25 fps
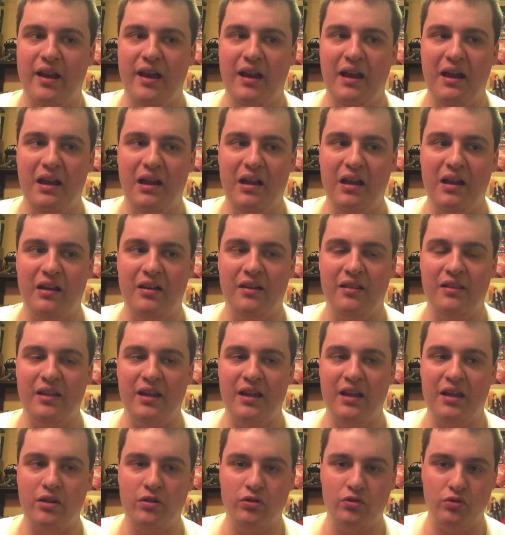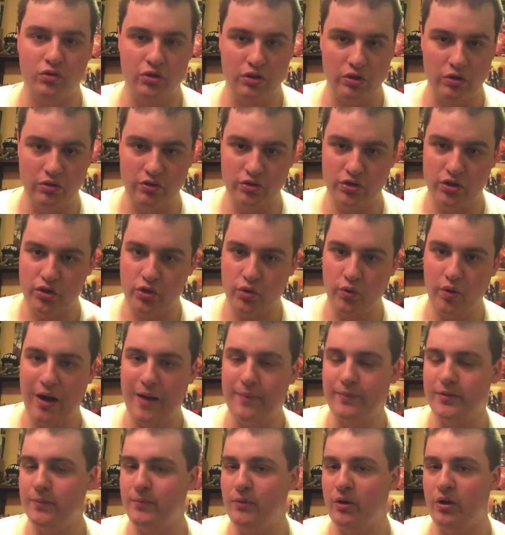and they
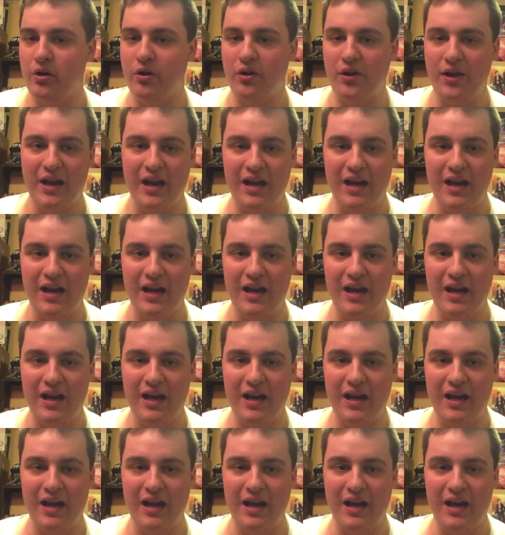scrapped them all,